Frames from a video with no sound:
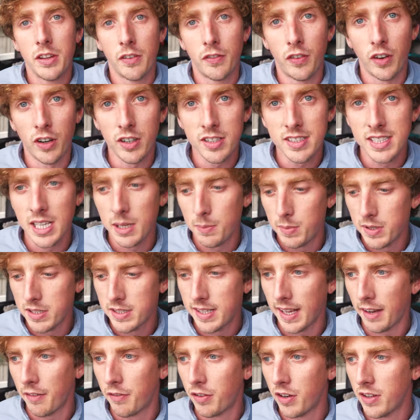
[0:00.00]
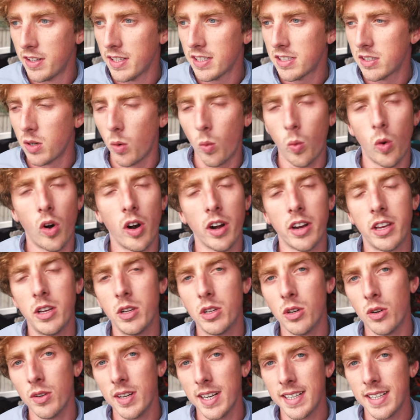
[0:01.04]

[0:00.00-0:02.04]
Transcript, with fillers: The first tip is that for this to work, you don't